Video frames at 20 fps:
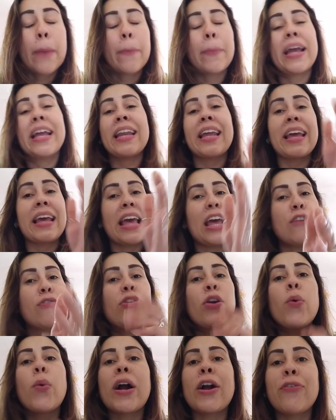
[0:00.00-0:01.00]
meaning if
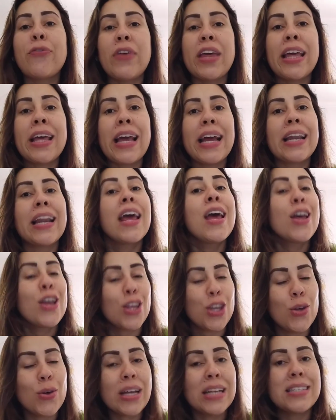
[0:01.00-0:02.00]
you are vegan,
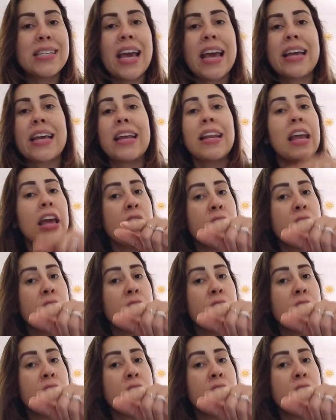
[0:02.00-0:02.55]
you can take it.